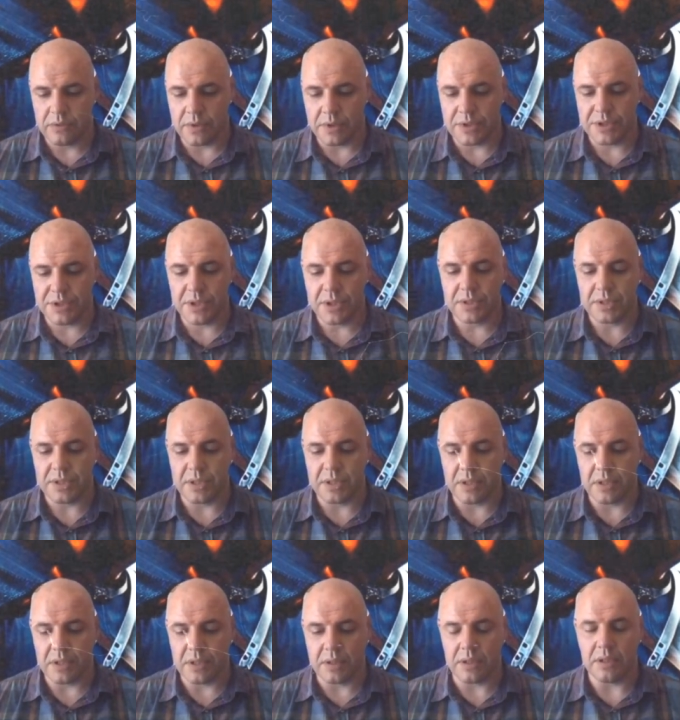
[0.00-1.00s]
to the church
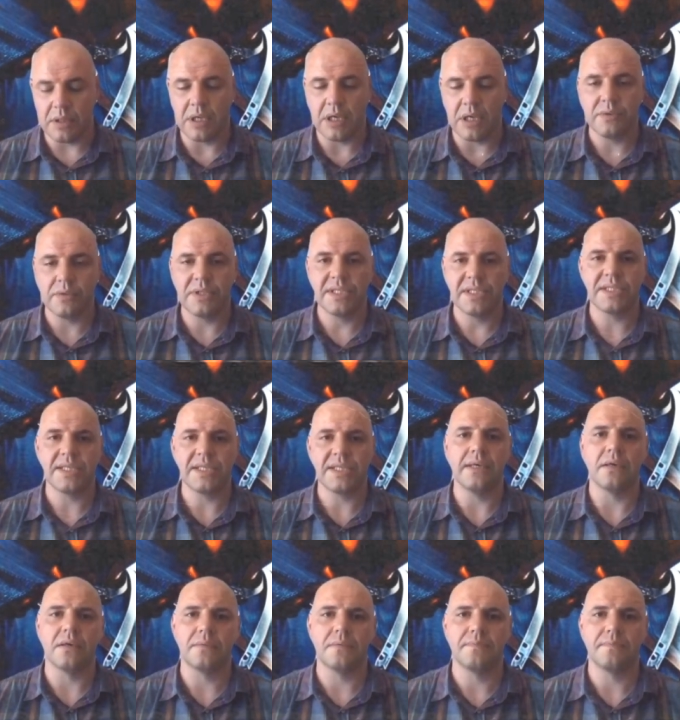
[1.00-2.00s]
in
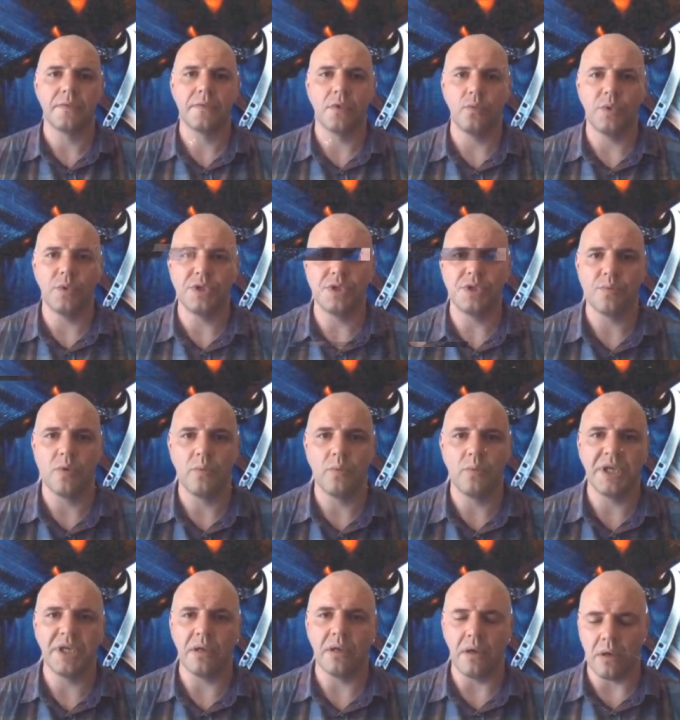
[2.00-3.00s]
Laodicea, which will
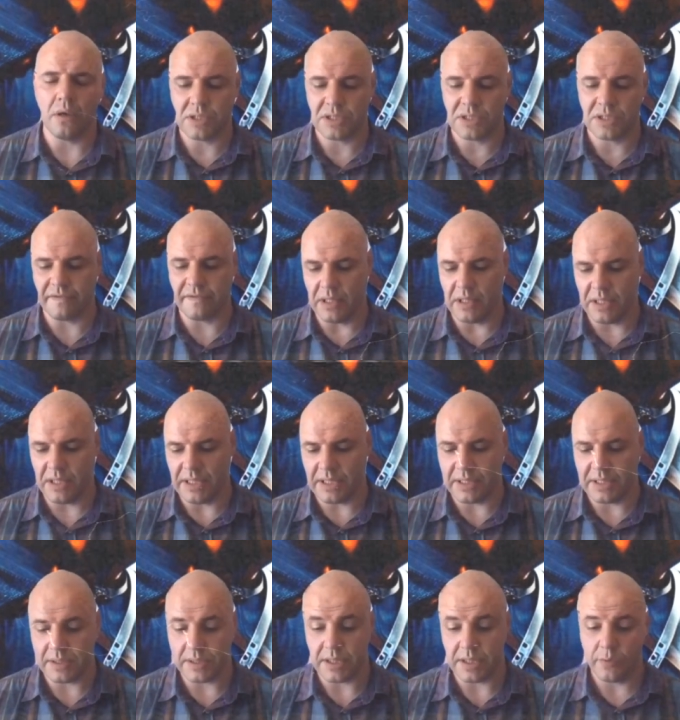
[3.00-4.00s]
be the last of the
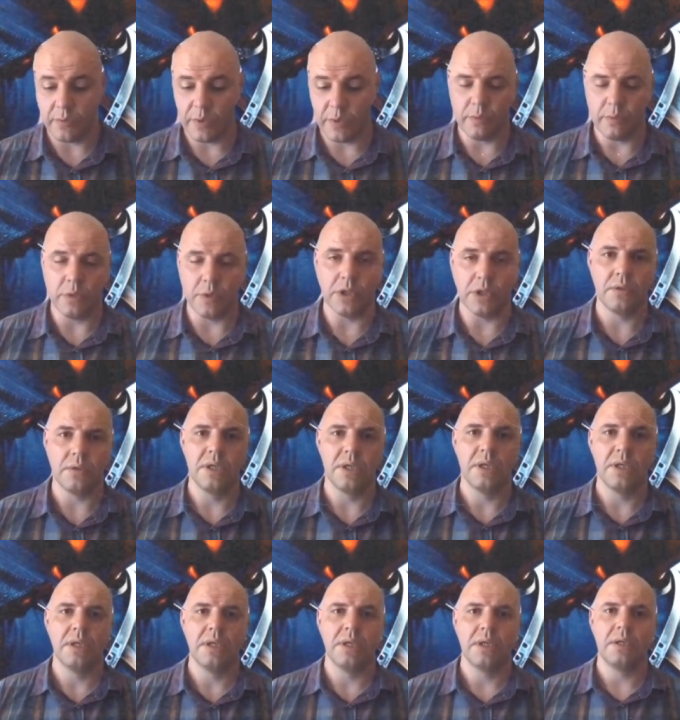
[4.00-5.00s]
letters. Then we will
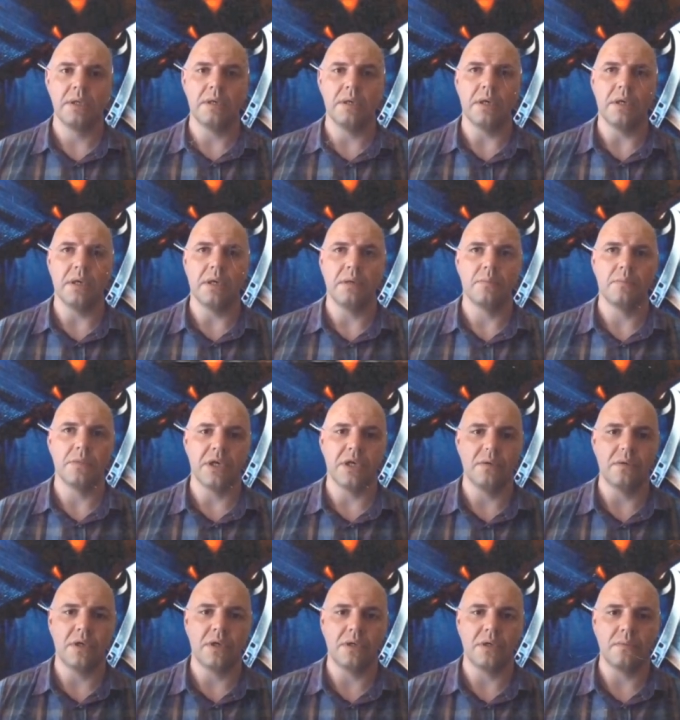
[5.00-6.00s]
Um,
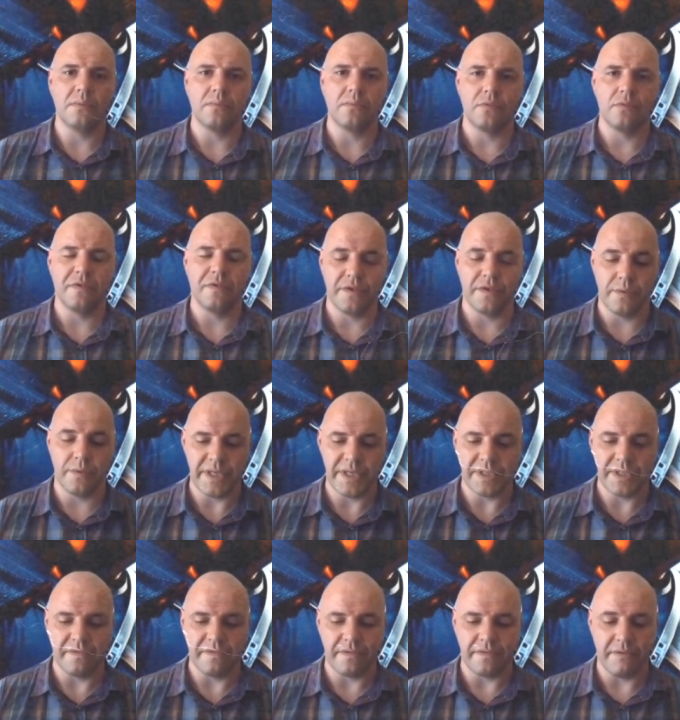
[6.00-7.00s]
go on with the
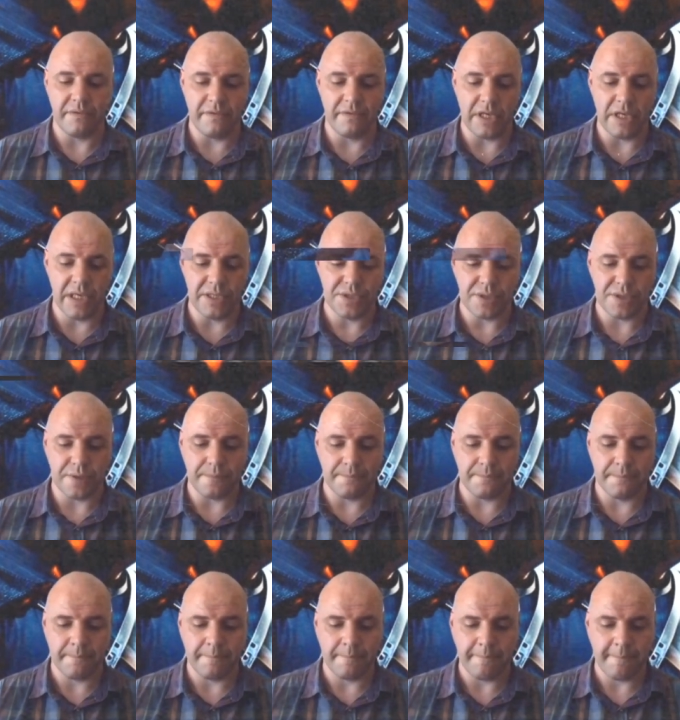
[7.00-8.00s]
rest of Revelation.